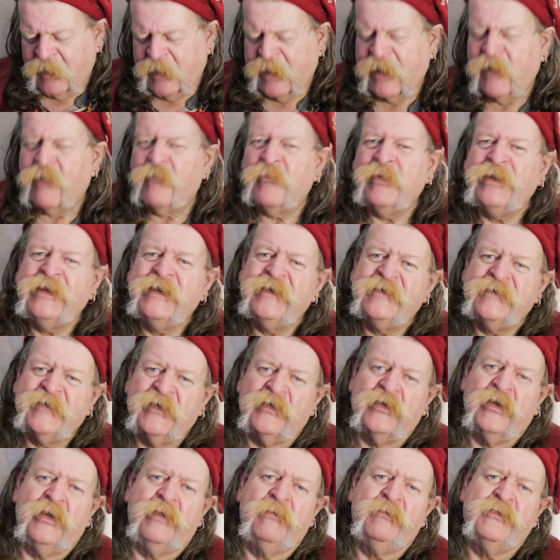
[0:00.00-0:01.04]
how many
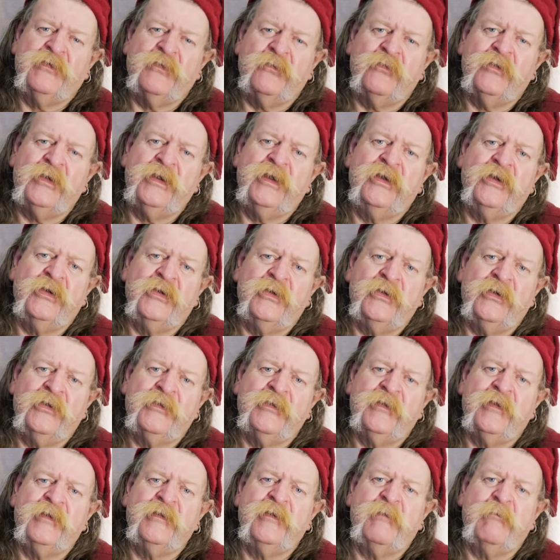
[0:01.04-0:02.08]
times have we heard
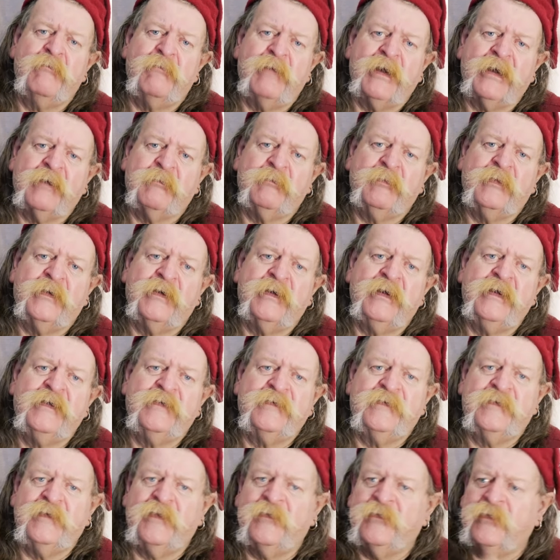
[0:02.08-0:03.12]
that the magpie is
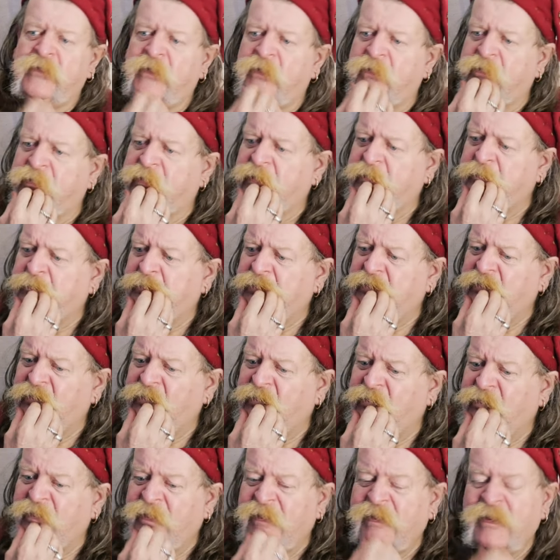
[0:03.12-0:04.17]
an unlucky
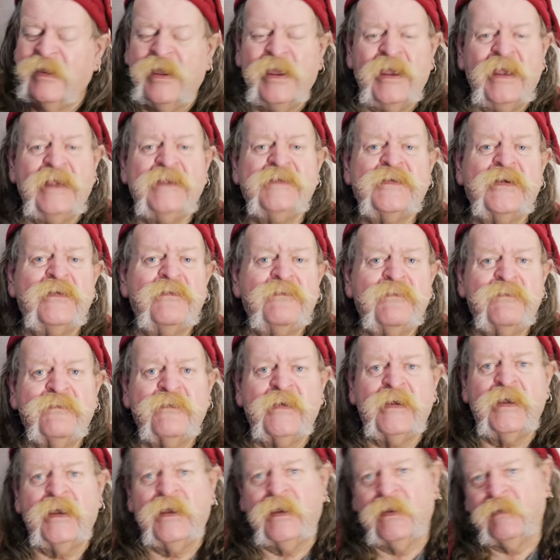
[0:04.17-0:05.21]
bird? It's
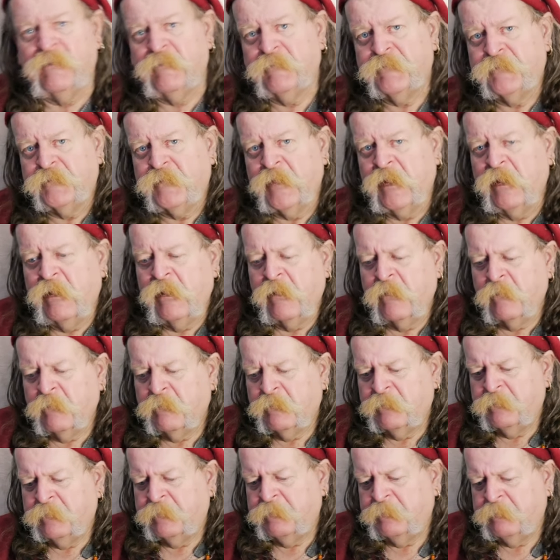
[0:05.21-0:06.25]
unfair.
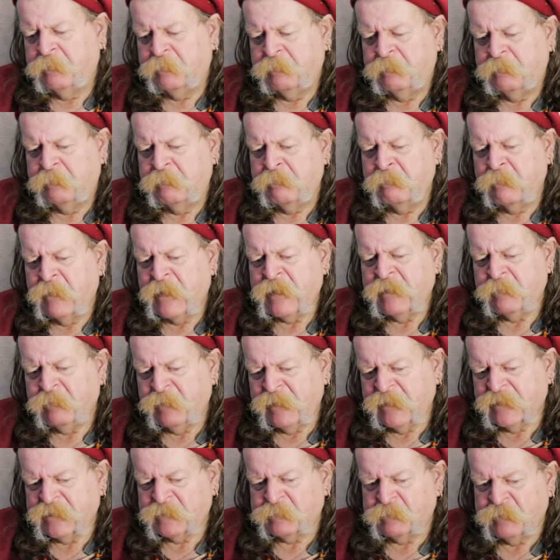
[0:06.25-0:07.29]

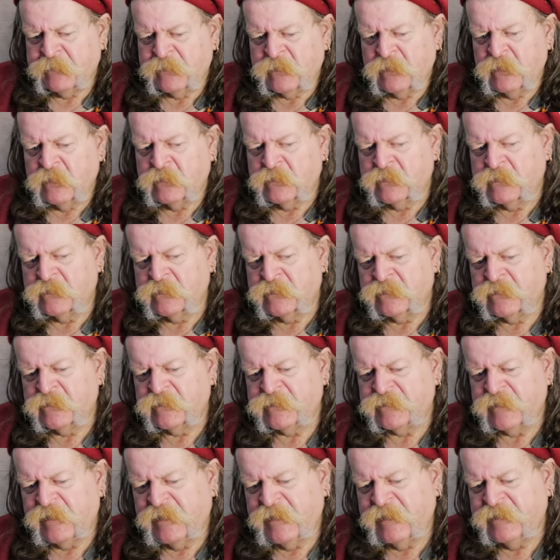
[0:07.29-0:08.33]
Maybe it's
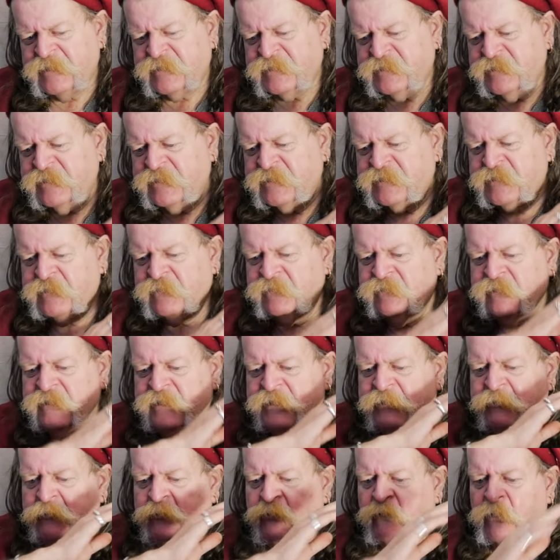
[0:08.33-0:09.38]
because it's the
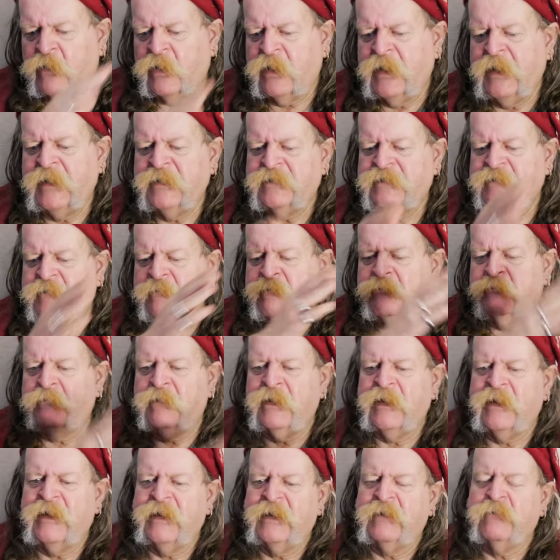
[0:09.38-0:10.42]
severe white and
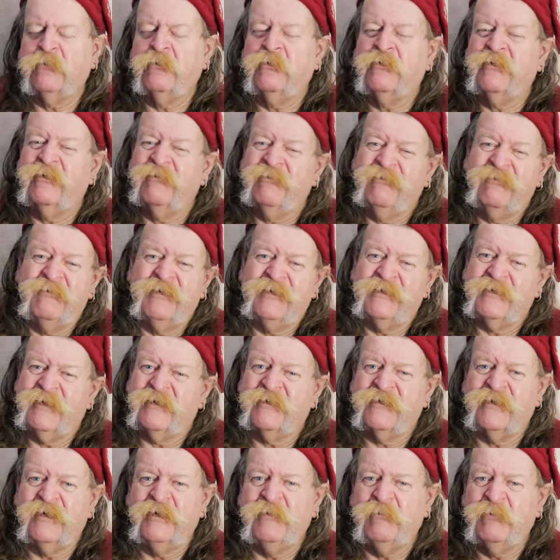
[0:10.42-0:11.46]
black, well, it's
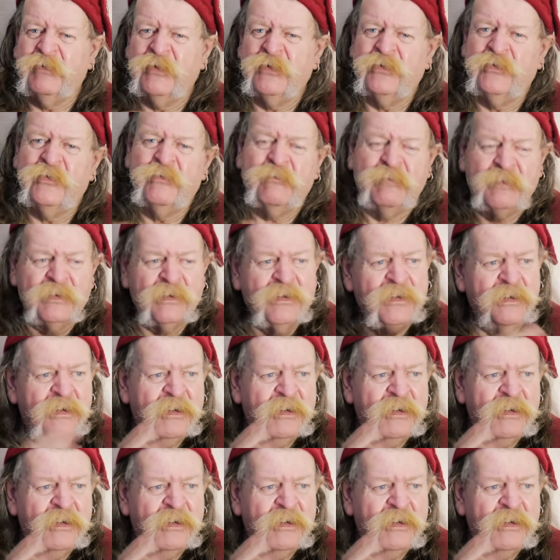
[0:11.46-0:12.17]
actually blue, but